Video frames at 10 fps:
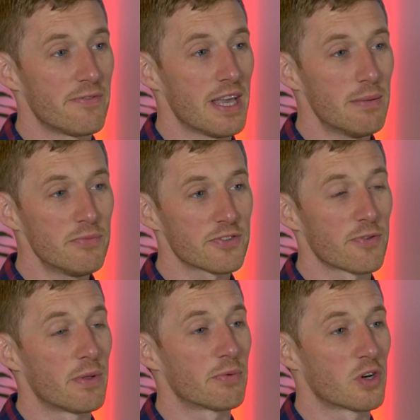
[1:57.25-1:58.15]
the VMs
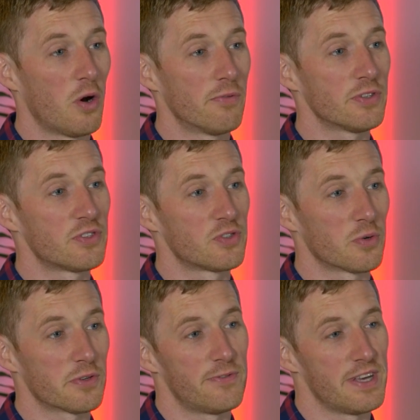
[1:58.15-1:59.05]
from the recovered
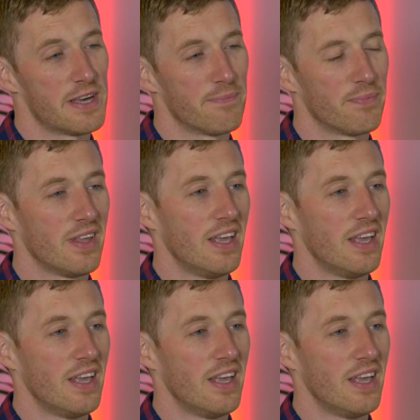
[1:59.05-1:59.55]
source VM.